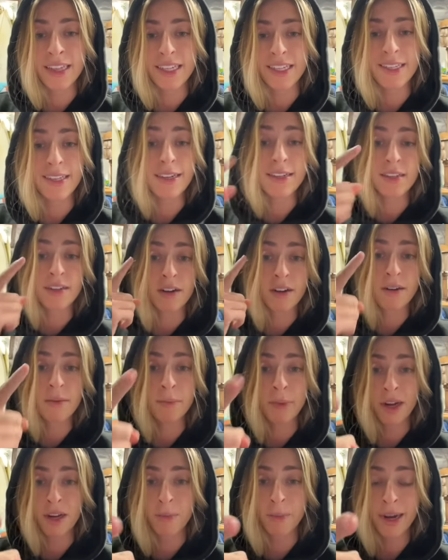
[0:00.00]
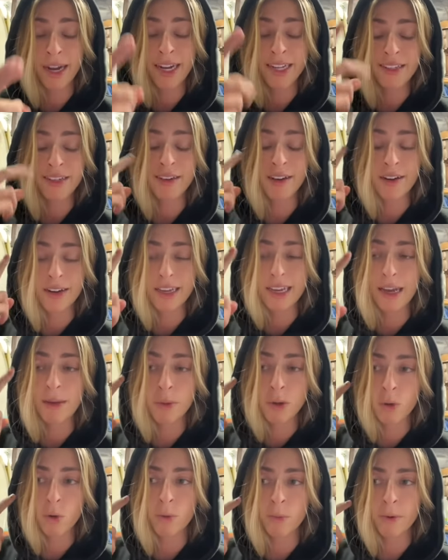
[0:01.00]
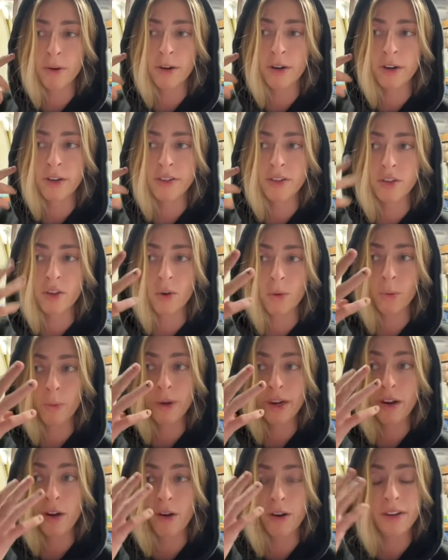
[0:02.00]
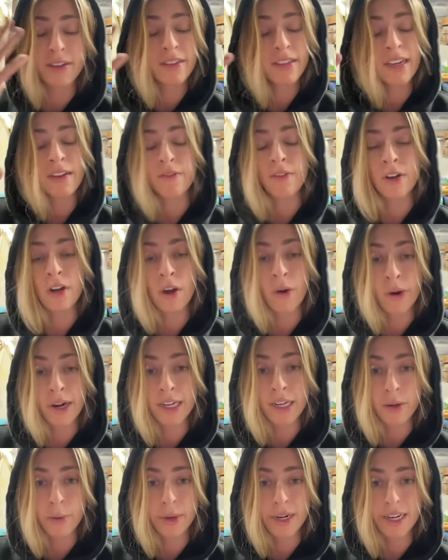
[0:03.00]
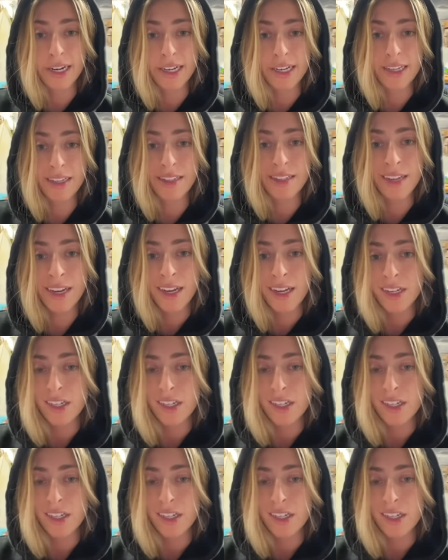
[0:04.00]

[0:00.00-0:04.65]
They said it's not a bug bite, it's not a chemical burn, so we honestly have no idea what it is.